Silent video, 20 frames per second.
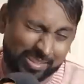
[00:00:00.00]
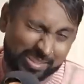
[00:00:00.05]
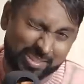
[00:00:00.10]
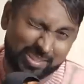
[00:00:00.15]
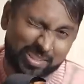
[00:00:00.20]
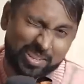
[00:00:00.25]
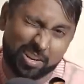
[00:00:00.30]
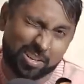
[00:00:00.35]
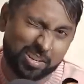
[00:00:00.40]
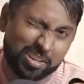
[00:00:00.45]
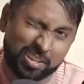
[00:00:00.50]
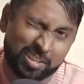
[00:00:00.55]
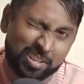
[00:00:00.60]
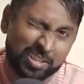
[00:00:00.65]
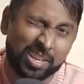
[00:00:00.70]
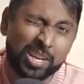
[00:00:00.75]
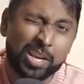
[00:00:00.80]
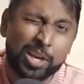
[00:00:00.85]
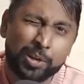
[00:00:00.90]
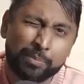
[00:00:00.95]
just not a good
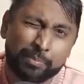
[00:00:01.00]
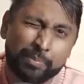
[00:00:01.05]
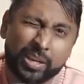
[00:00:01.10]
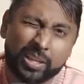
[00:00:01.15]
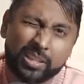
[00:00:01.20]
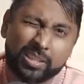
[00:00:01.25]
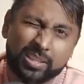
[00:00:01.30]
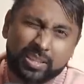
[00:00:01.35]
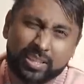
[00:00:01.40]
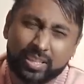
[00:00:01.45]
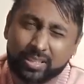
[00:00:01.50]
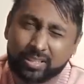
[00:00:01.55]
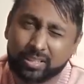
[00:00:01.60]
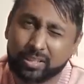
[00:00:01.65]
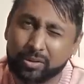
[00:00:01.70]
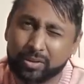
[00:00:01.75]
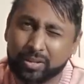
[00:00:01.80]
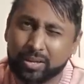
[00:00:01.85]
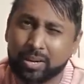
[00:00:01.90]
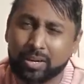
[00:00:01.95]
mix that's
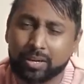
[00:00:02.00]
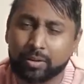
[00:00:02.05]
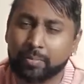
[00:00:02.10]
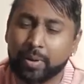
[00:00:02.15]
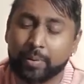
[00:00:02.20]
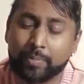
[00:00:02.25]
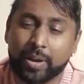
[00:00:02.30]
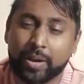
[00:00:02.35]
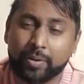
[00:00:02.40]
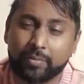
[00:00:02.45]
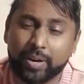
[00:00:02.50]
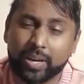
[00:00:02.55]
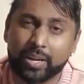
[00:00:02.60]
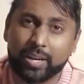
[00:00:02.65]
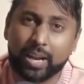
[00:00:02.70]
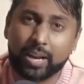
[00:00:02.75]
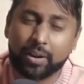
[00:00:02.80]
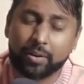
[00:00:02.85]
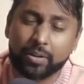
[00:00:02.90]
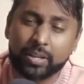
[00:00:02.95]
going on in my mind right
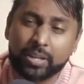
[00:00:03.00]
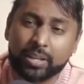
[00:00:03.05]
now.